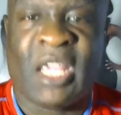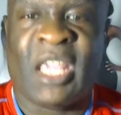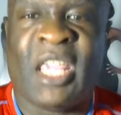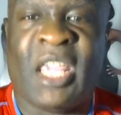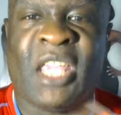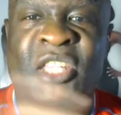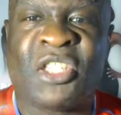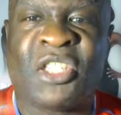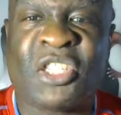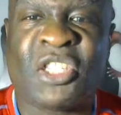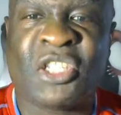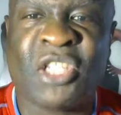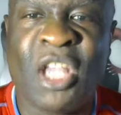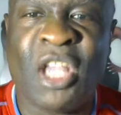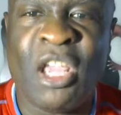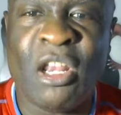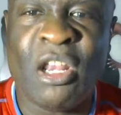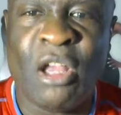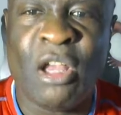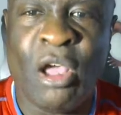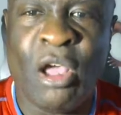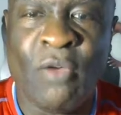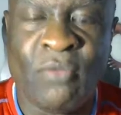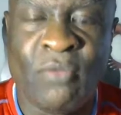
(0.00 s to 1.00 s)

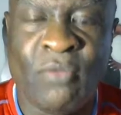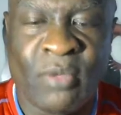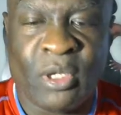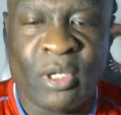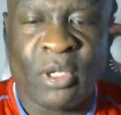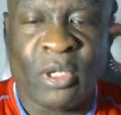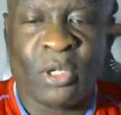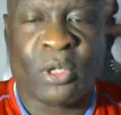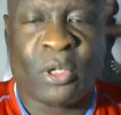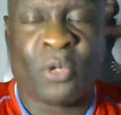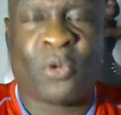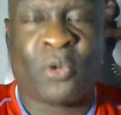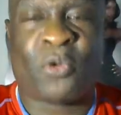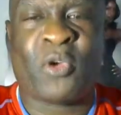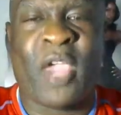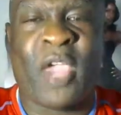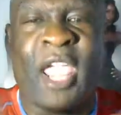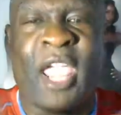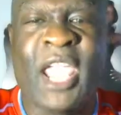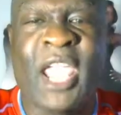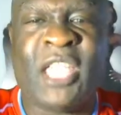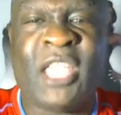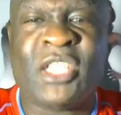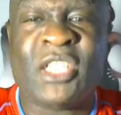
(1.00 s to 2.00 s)
instead of
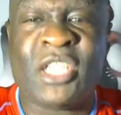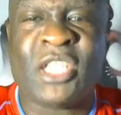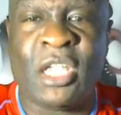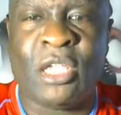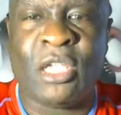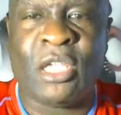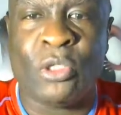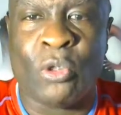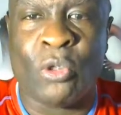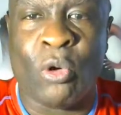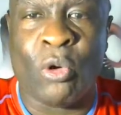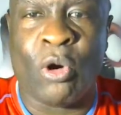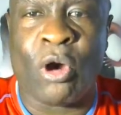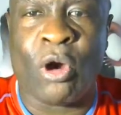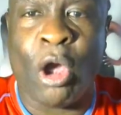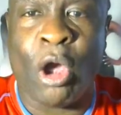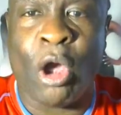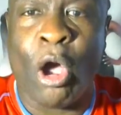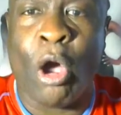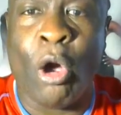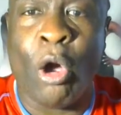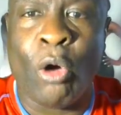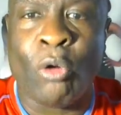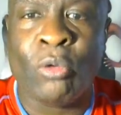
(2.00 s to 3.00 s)
creating your
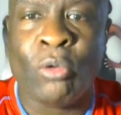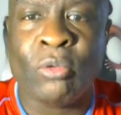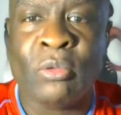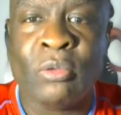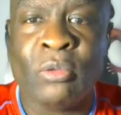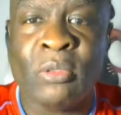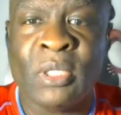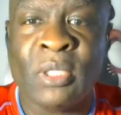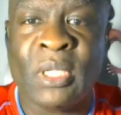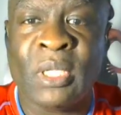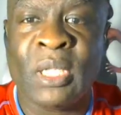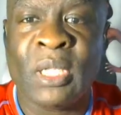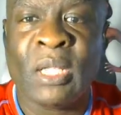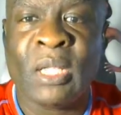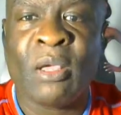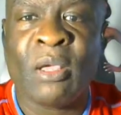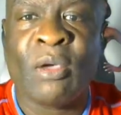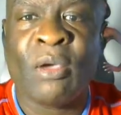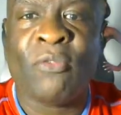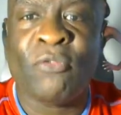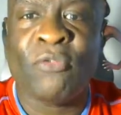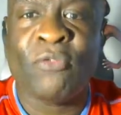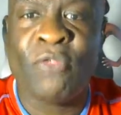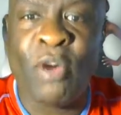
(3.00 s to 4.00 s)
own
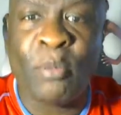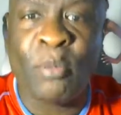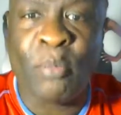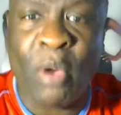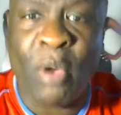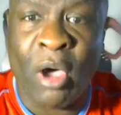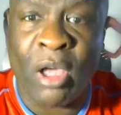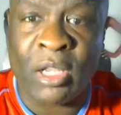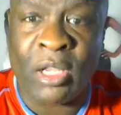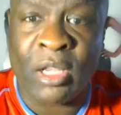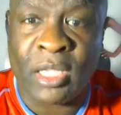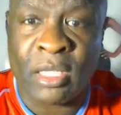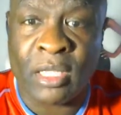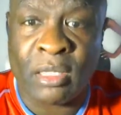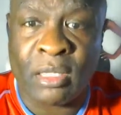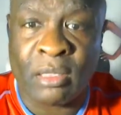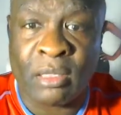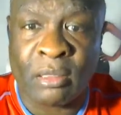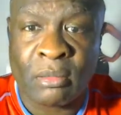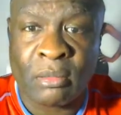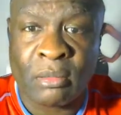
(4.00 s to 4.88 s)
football league